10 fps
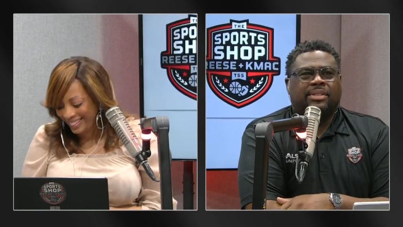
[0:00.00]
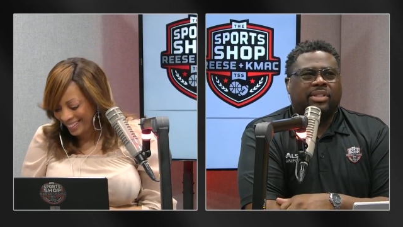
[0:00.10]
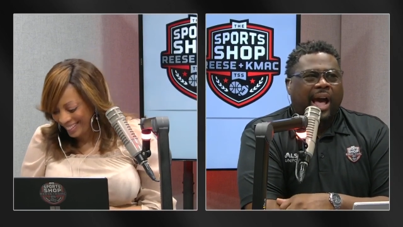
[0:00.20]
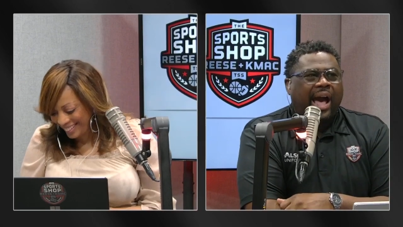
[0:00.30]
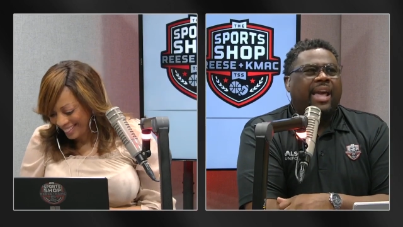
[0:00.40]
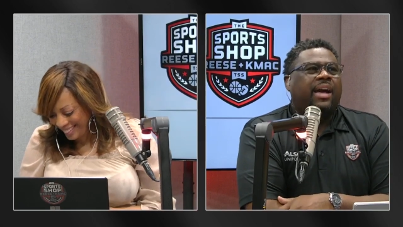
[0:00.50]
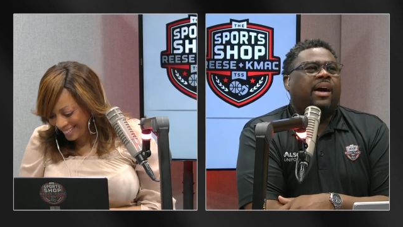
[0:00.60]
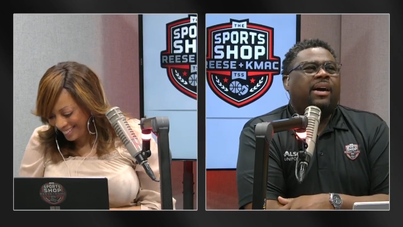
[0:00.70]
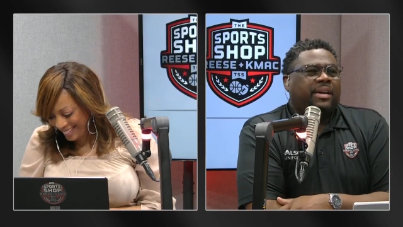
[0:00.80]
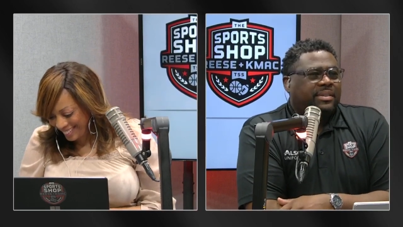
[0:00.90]

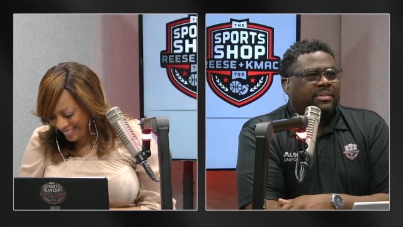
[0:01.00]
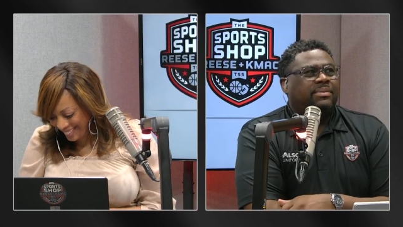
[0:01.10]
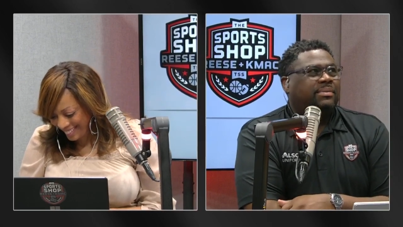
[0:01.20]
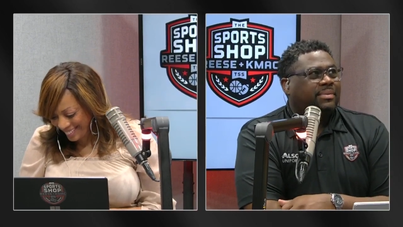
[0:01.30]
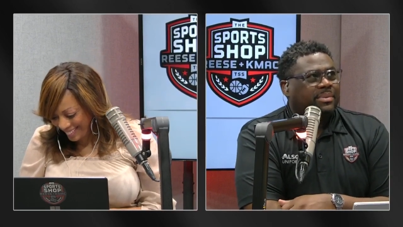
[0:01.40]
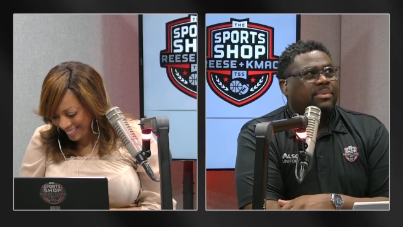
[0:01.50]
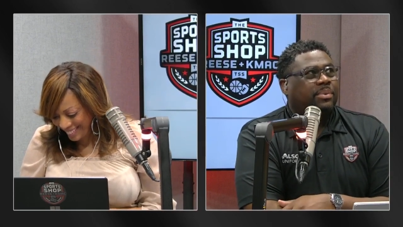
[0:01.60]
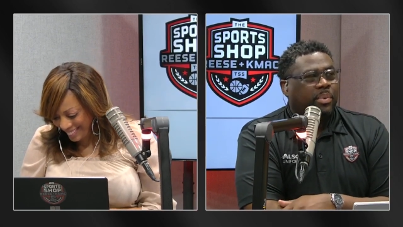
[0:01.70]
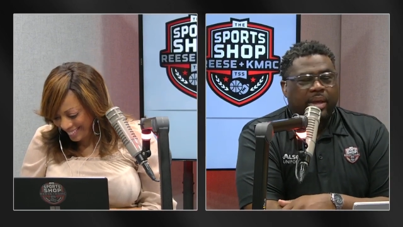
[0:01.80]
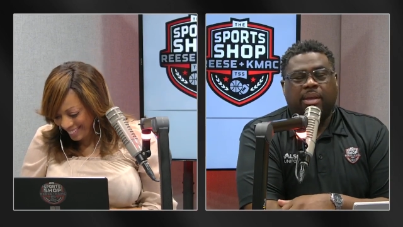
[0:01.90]
Speaker 1: Zion
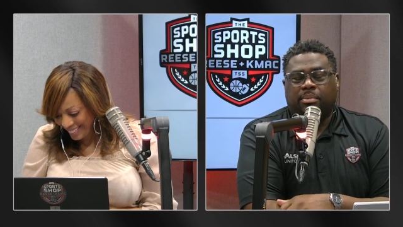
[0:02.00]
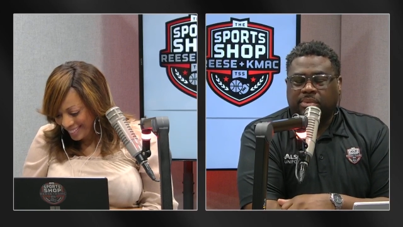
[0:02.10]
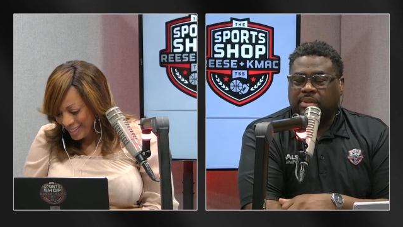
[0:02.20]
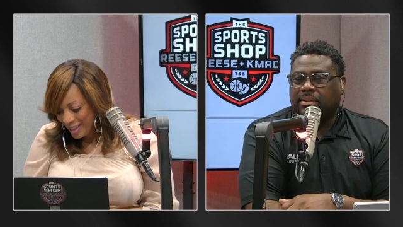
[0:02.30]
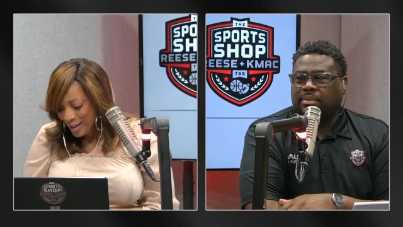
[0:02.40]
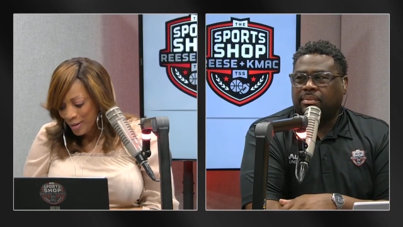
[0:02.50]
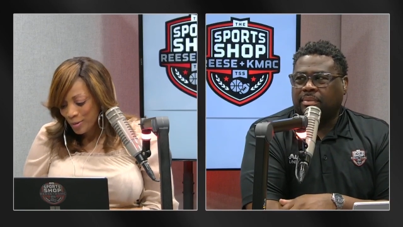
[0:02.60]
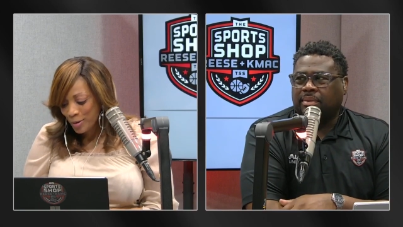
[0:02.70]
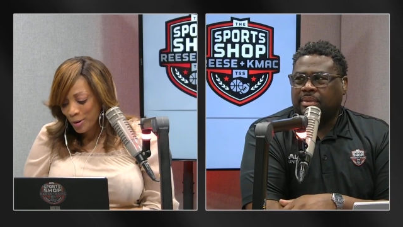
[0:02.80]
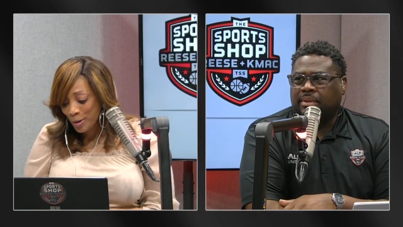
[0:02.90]
Williamson.
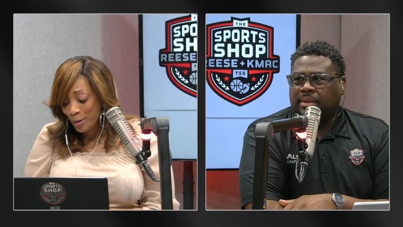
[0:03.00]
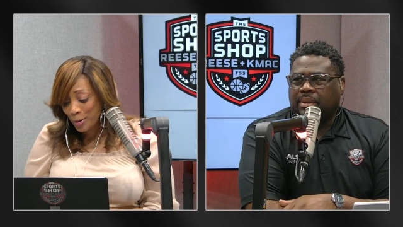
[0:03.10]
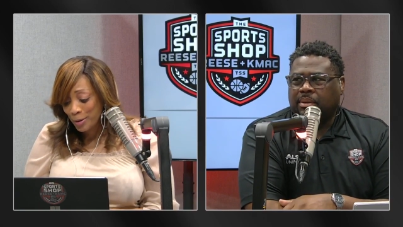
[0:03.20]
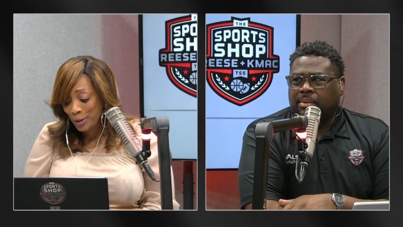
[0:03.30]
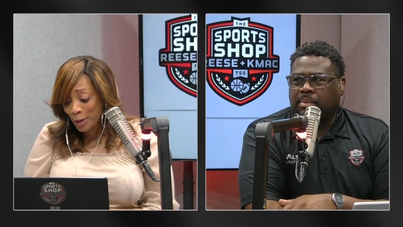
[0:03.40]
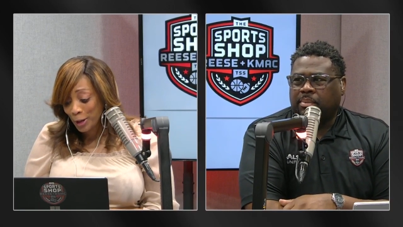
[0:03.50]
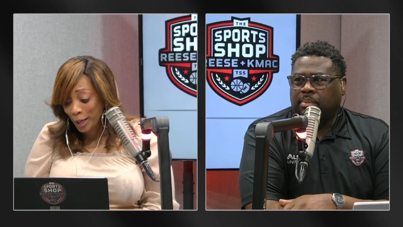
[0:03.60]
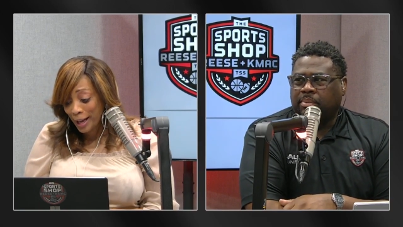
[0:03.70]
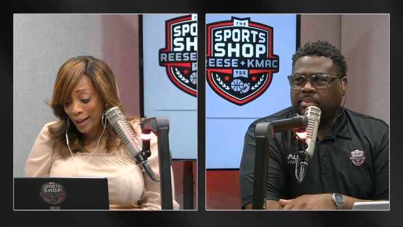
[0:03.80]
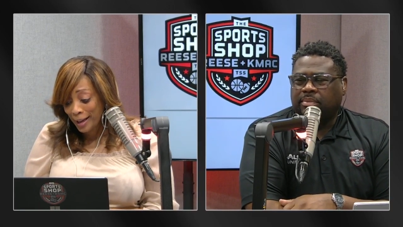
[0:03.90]
Speaker 2: Woo, your
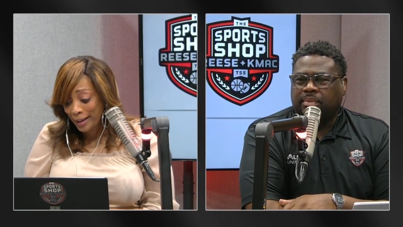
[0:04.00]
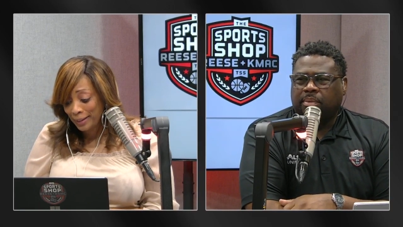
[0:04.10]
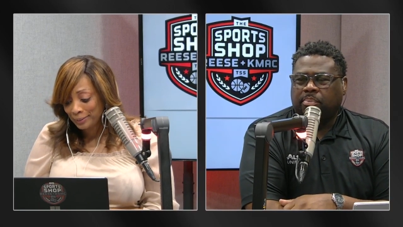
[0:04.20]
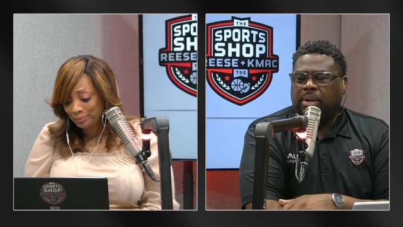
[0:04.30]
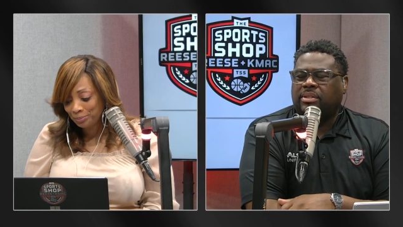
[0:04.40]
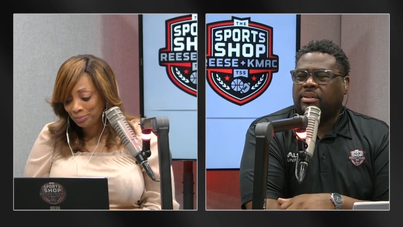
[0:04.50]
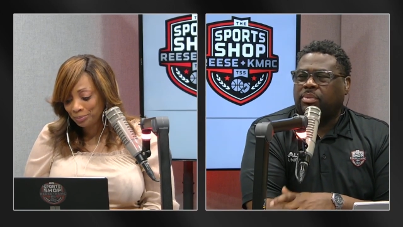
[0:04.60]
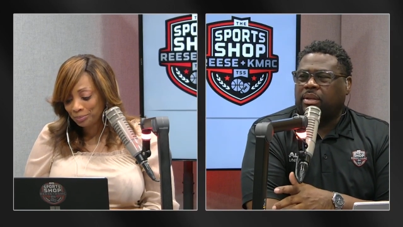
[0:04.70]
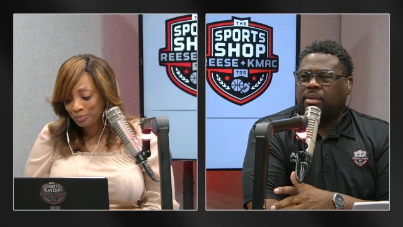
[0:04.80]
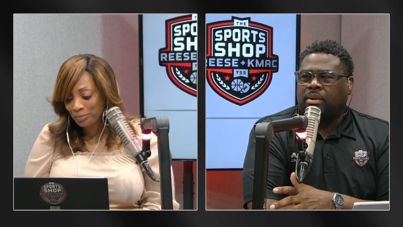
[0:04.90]
guy.
Speaker 1: But it's the
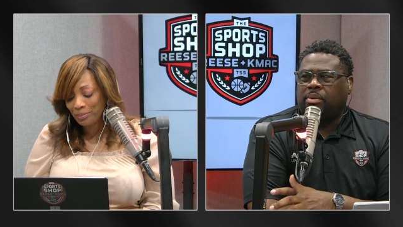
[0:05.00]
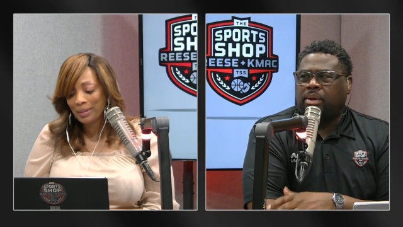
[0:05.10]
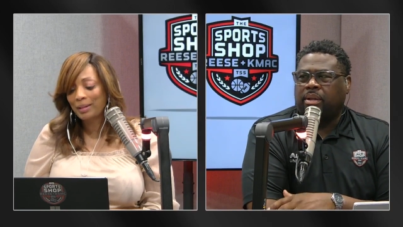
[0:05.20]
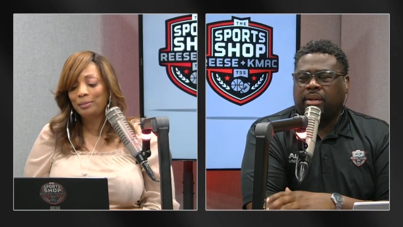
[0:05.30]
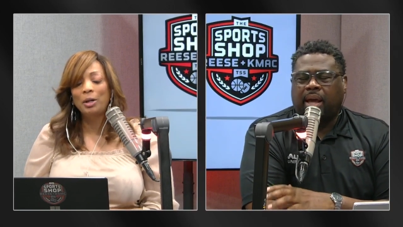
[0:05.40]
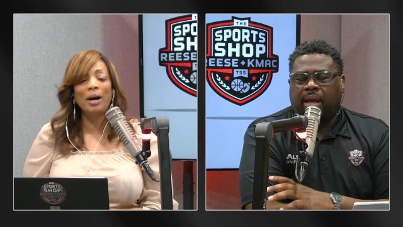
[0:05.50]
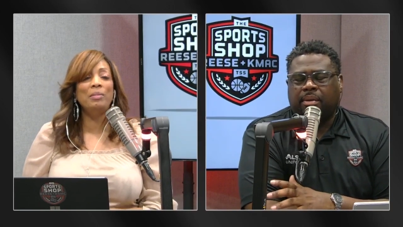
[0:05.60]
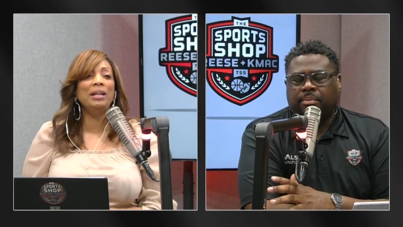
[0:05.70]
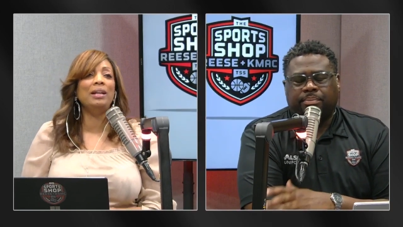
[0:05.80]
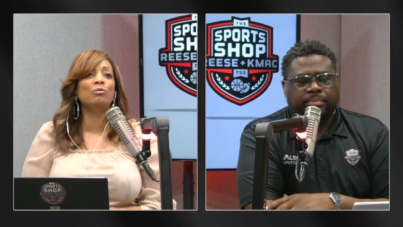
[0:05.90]
you know what? Well, I, I
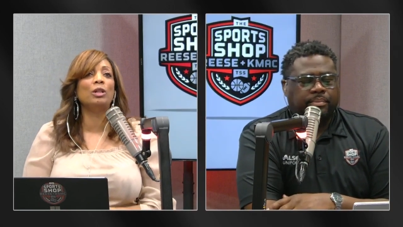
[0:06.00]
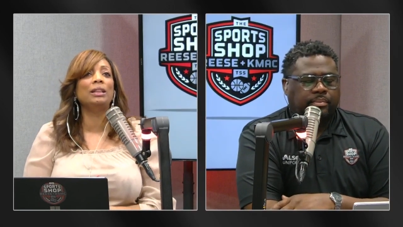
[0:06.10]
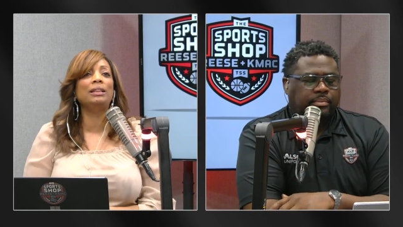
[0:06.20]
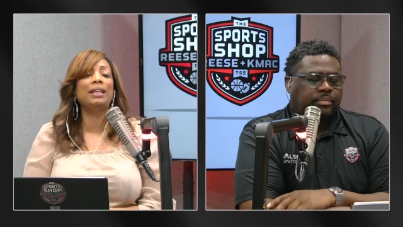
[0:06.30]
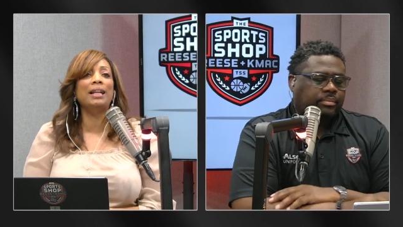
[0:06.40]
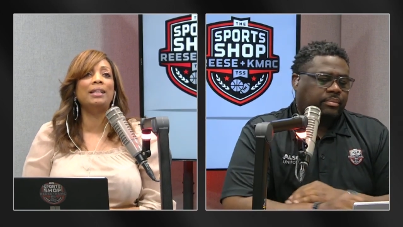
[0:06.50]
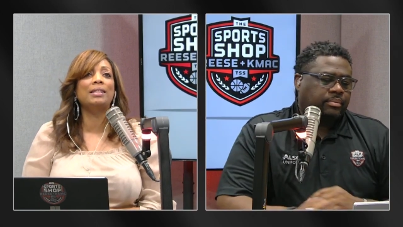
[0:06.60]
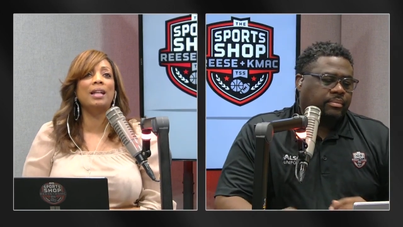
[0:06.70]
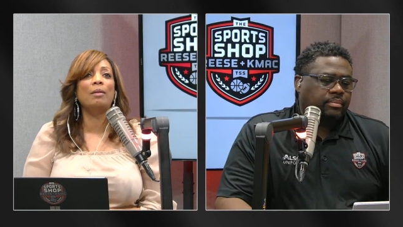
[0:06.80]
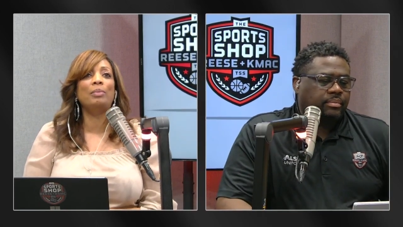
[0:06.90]
mean,
Speaker 2: he really that is
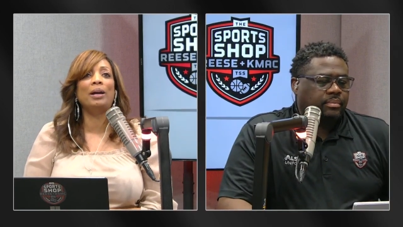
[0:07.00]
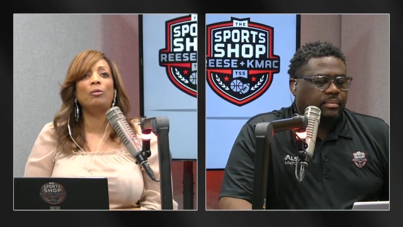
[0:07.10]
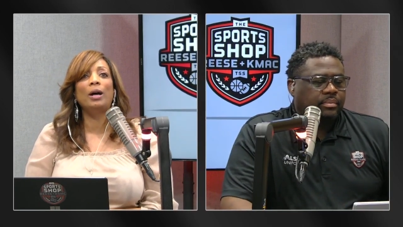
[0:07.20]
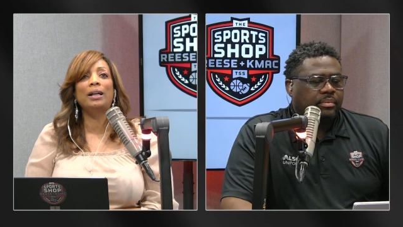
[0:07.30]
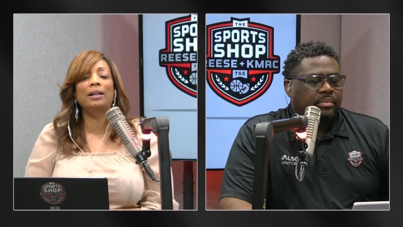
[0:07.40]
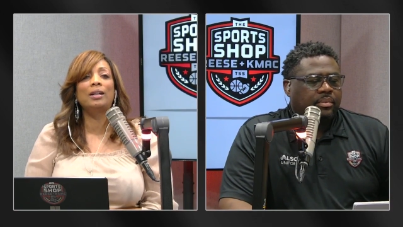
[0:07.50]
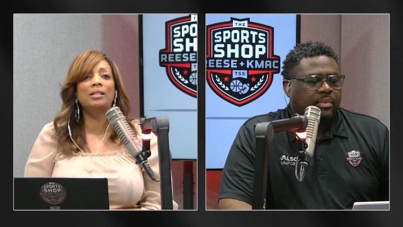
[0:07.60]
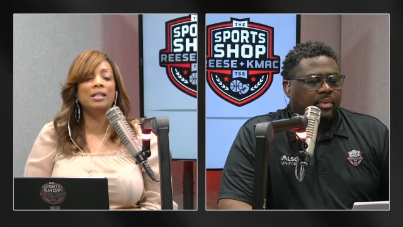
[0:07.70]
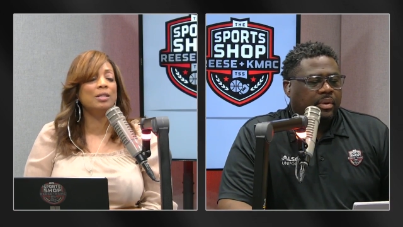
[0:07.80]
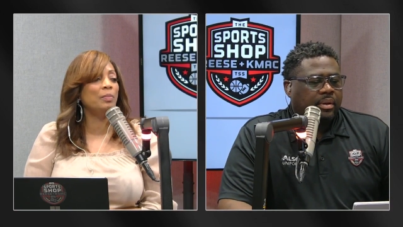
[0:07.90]
not bandwagon because
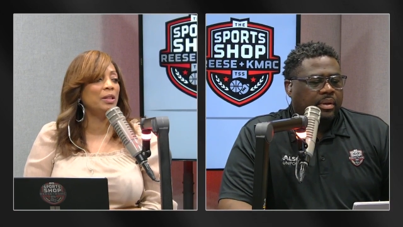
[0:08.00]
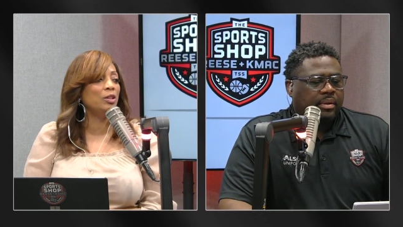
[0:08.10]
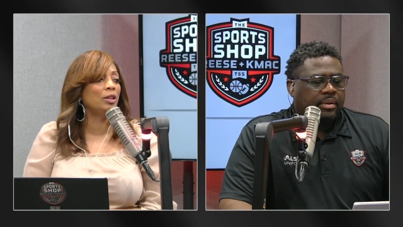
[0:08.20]
he's been your